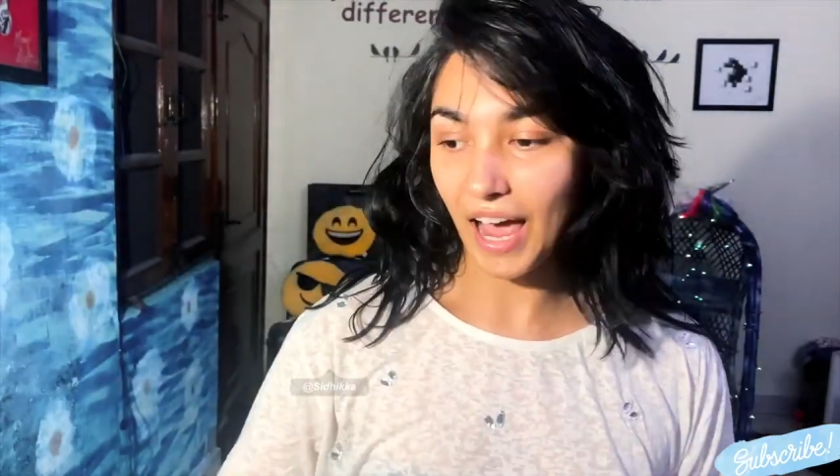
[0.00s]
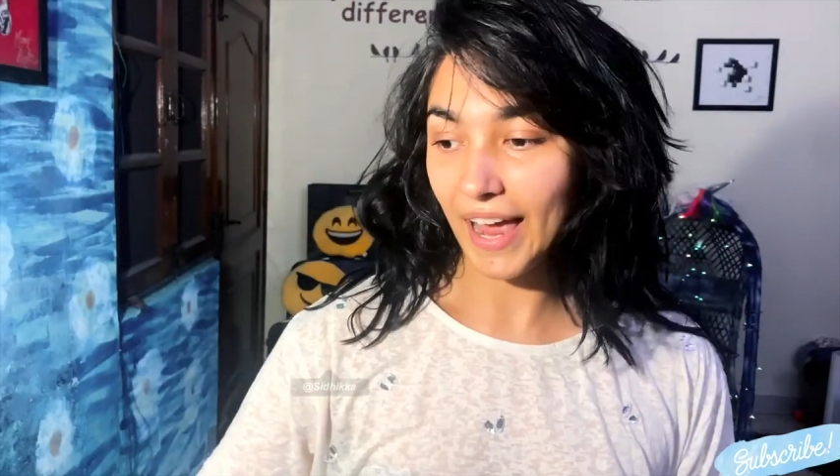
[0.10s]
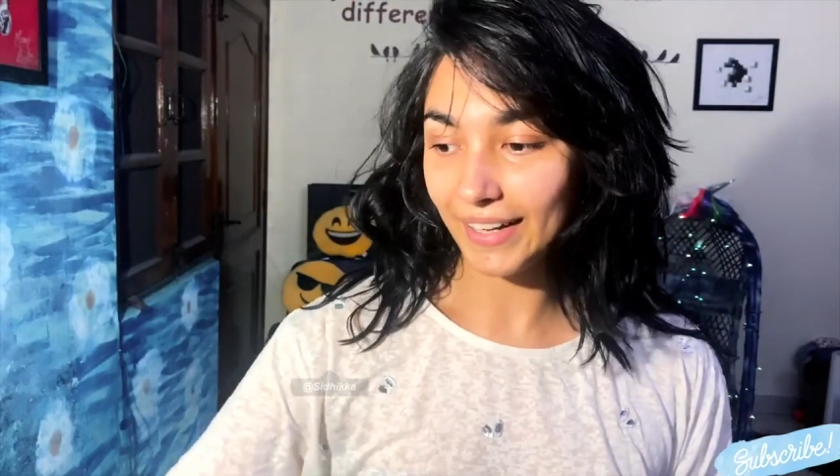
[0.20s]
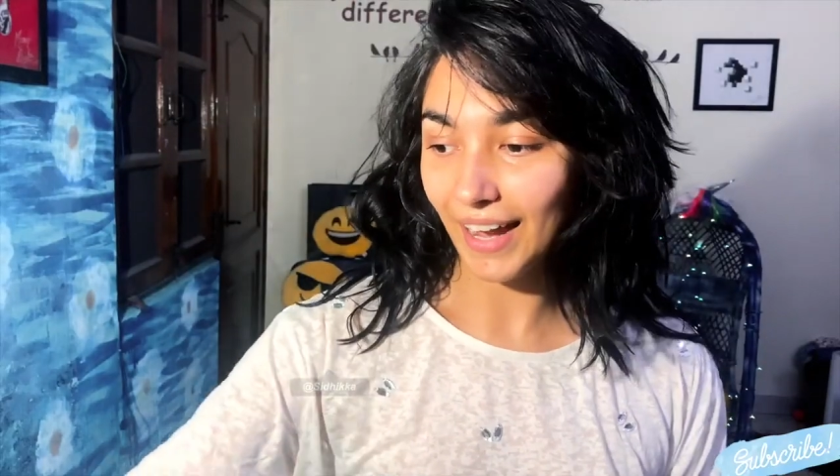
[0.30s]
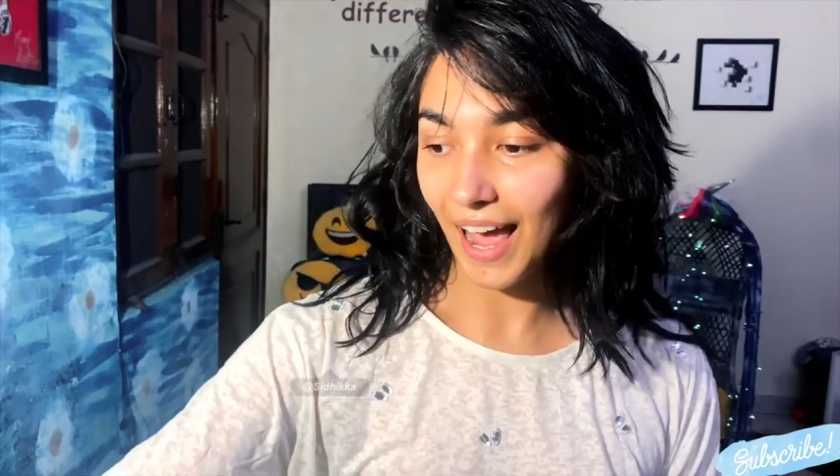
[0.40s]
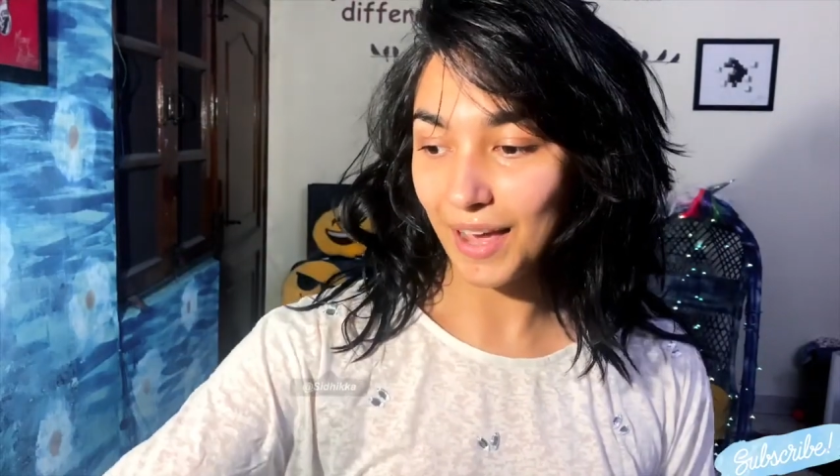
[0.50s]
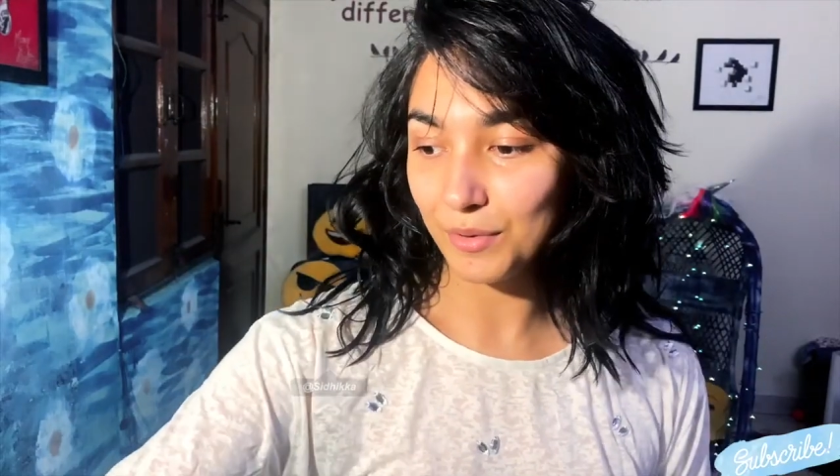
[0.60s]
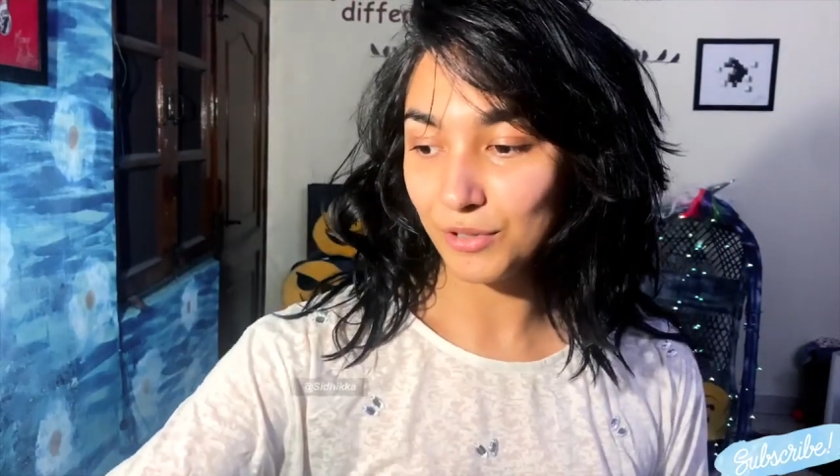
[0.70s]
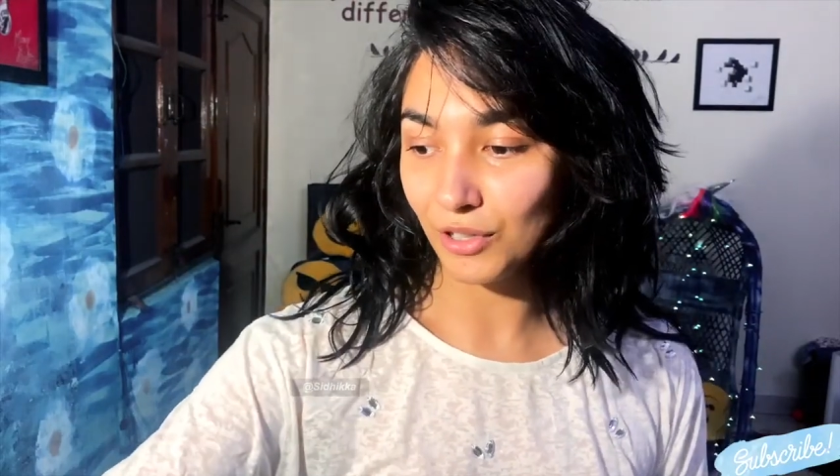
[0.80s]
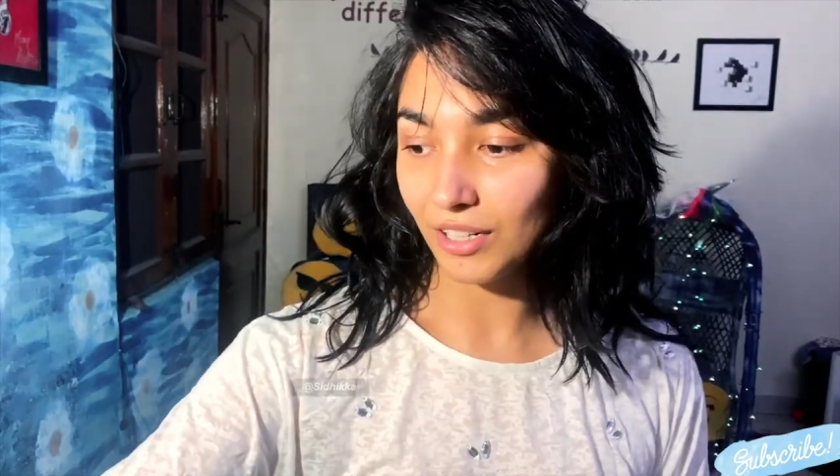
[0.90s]
And I
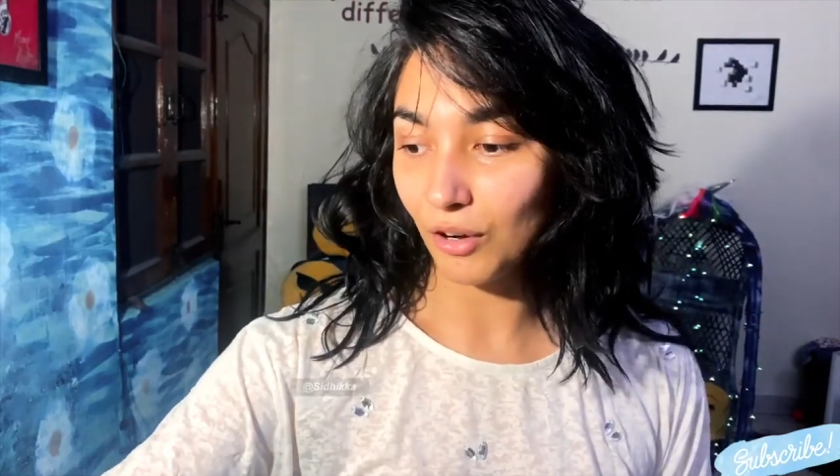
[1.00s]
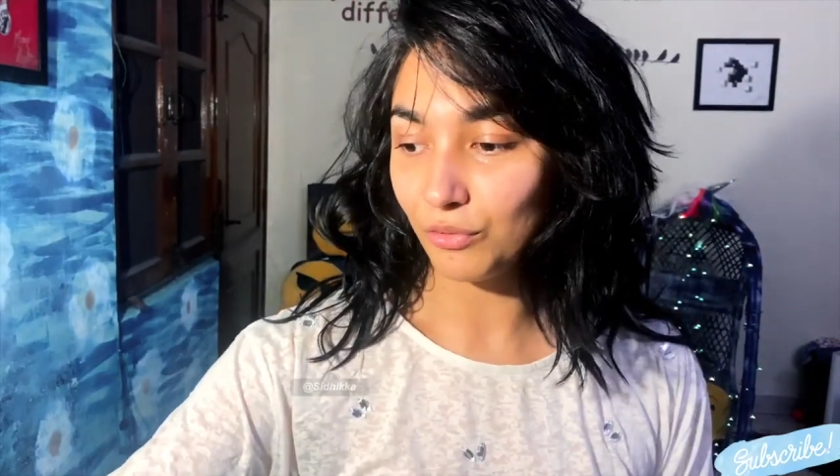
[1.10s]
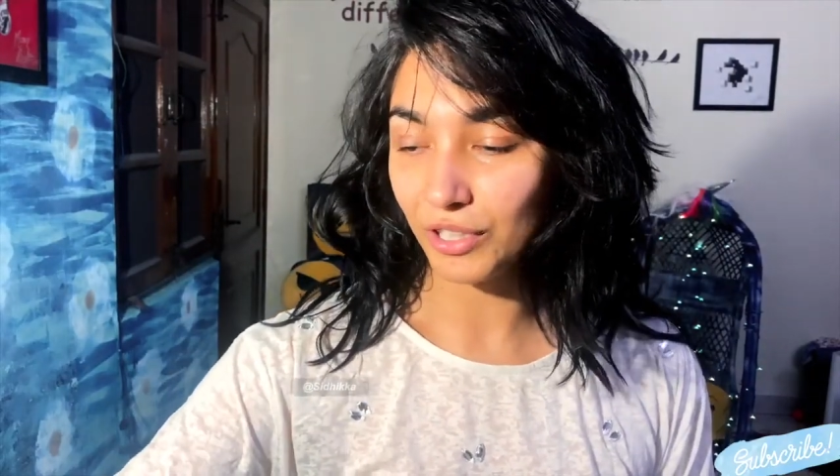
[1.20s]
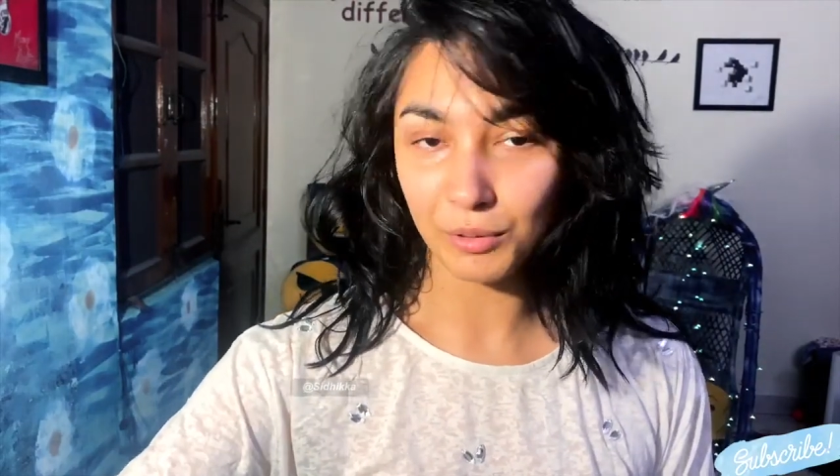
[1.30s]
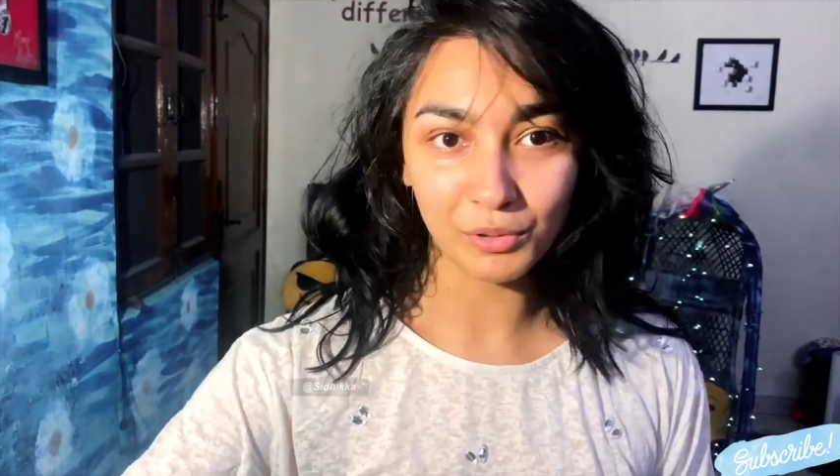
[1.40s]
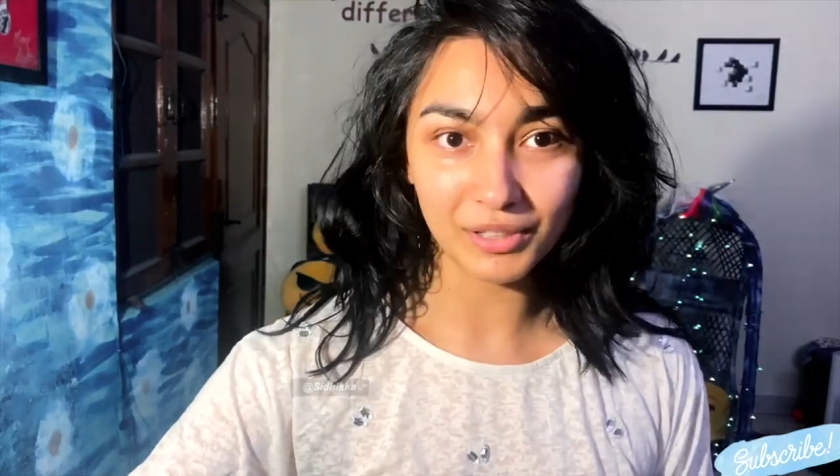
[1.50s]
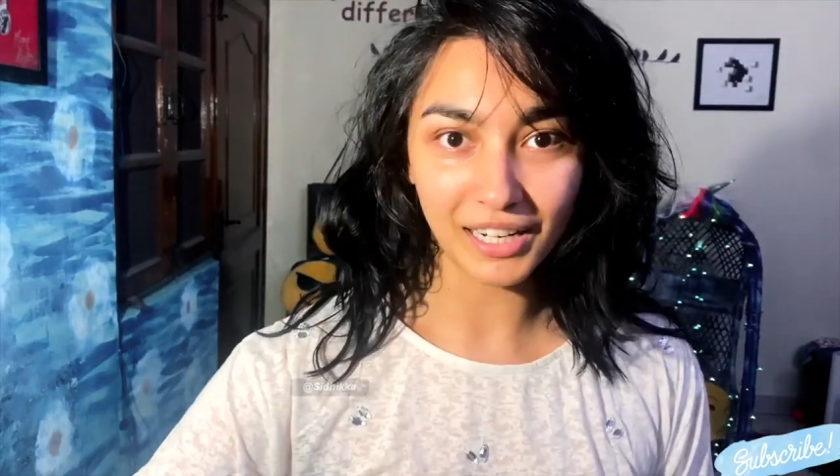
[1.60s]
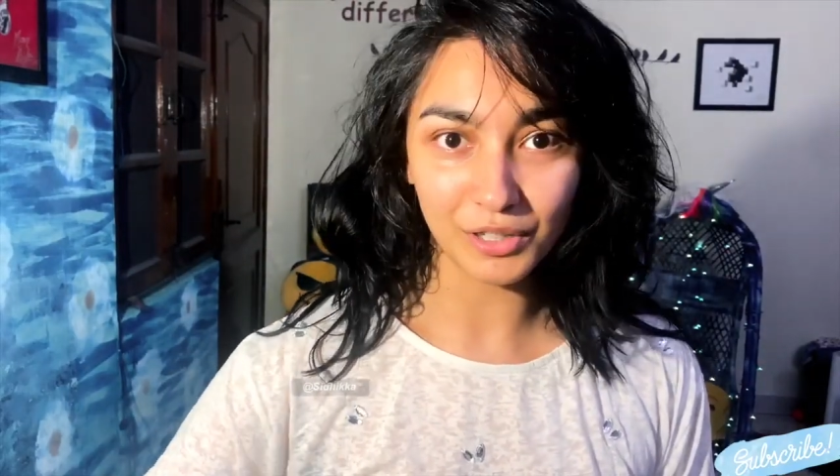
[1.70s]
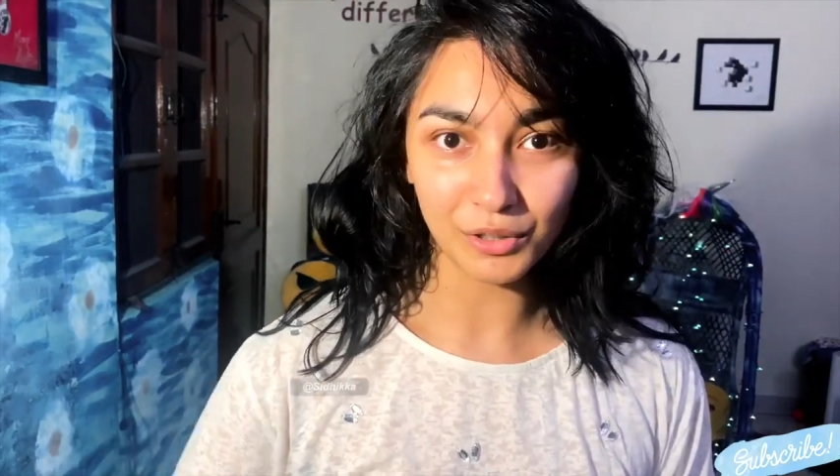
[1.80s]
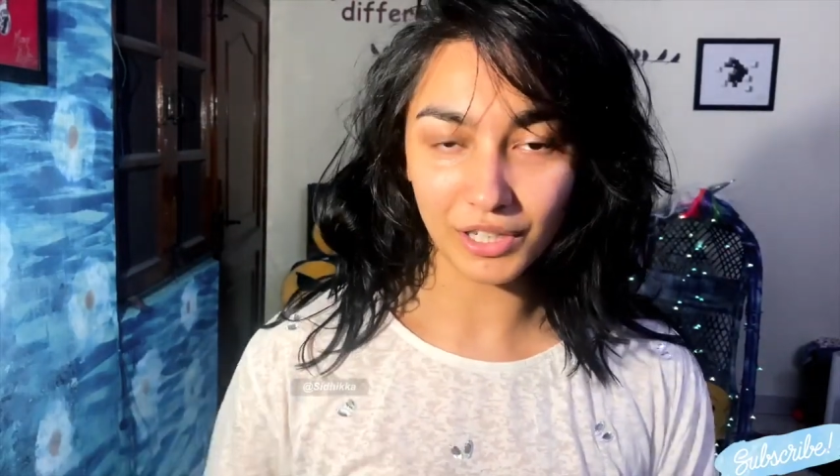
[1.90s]
was not comfortable with
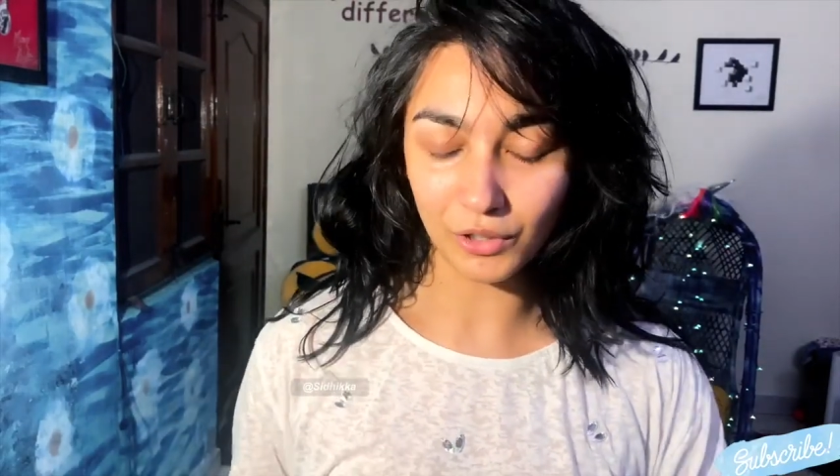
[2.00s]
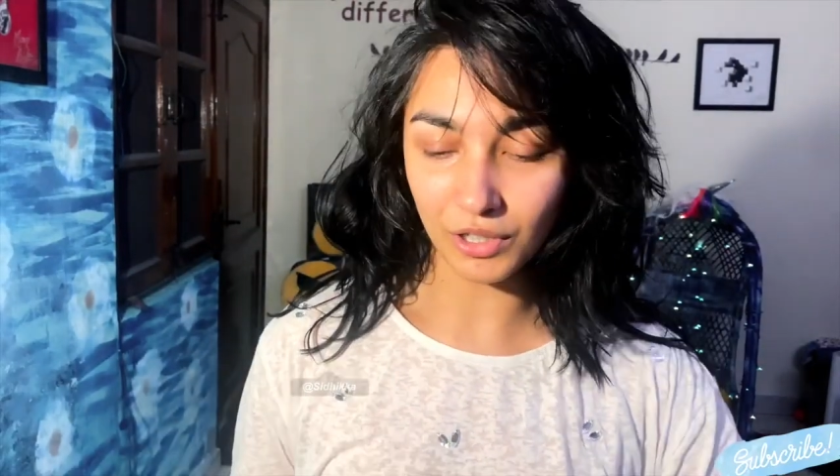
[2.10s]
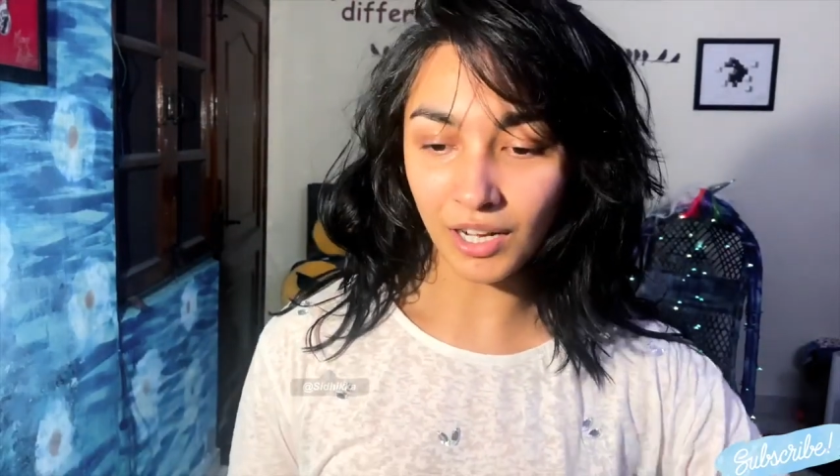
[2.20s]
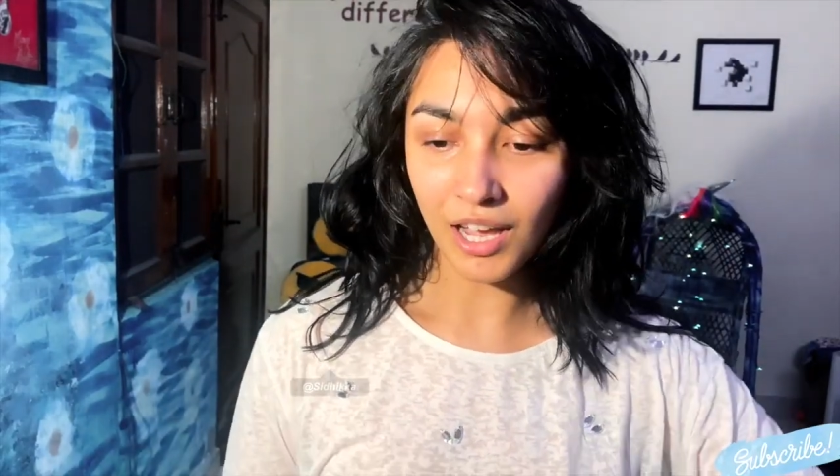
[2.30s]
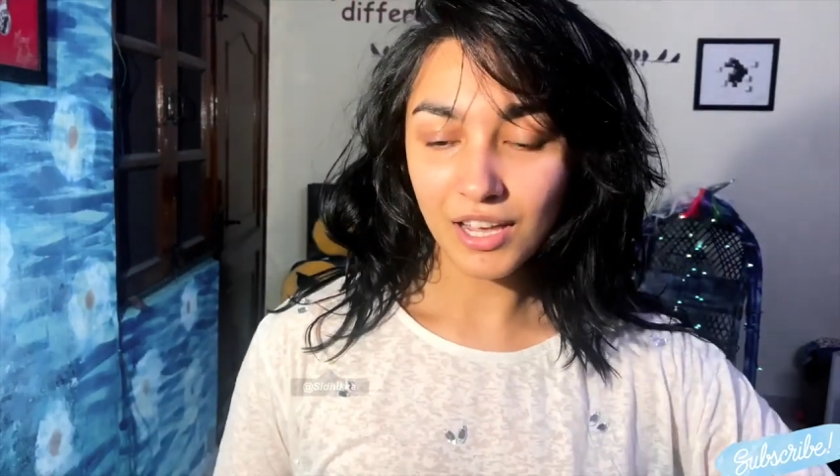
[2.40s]
that look at all.